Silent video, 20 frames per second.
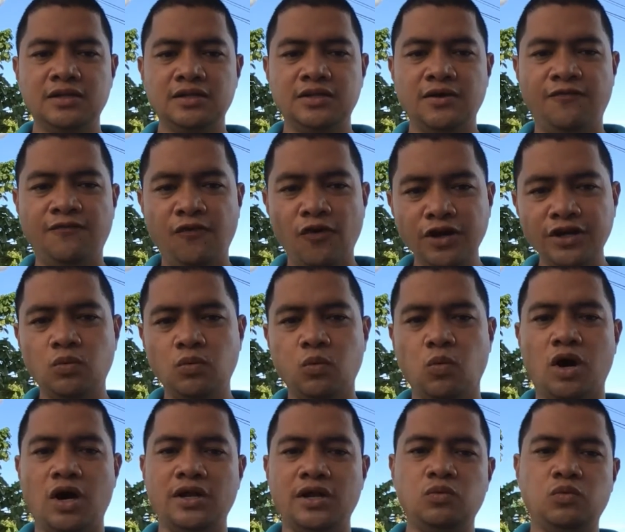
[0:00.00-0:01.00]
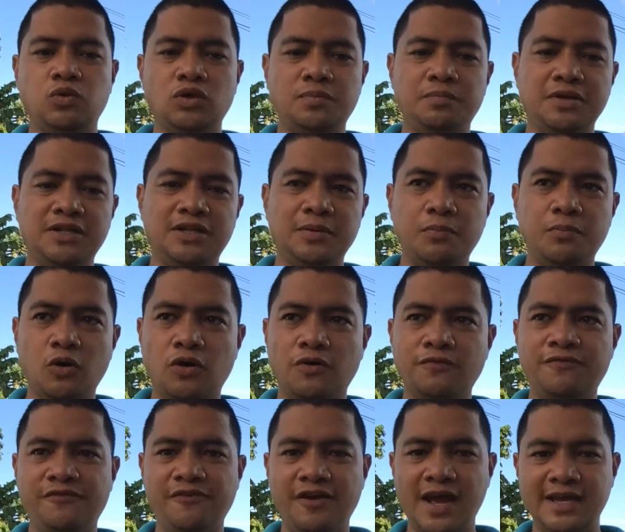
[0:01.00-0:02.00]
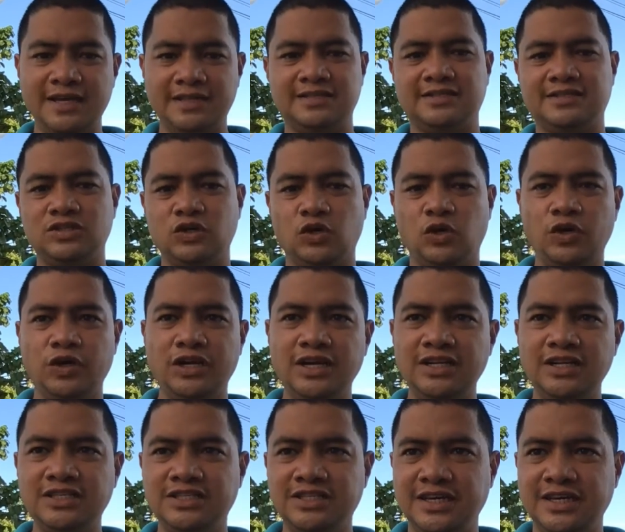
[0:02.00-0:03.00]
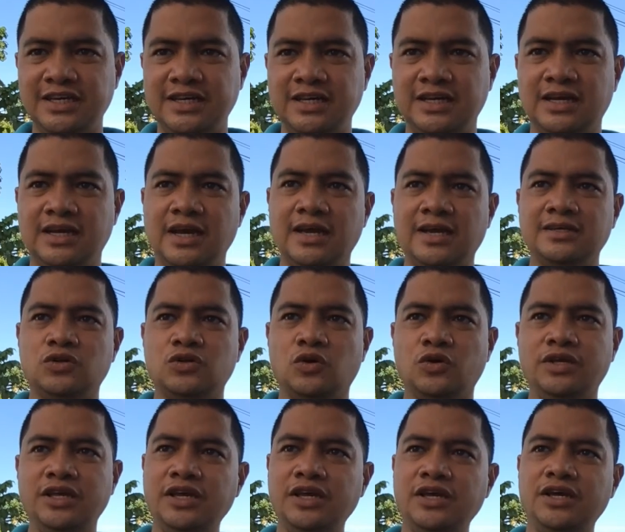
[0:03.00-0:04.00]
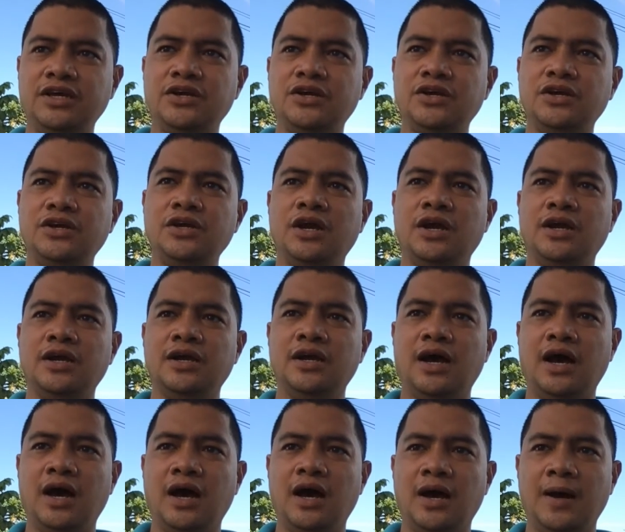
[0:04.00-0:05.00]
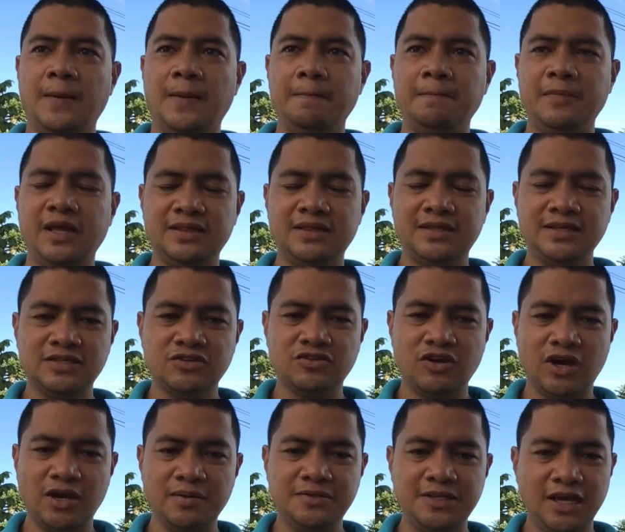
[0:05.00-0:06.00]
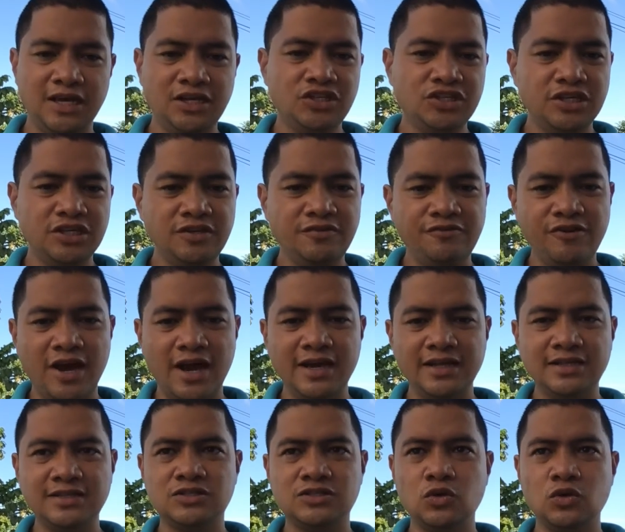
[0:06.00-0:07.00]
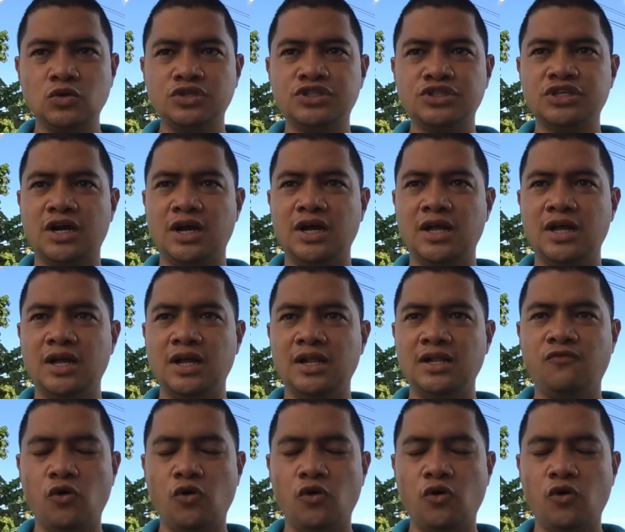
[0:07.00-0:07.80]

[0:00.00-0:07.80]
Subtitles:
The fourth one would be the Book of Rites, or Lichi. So here, it describes ancient rites, social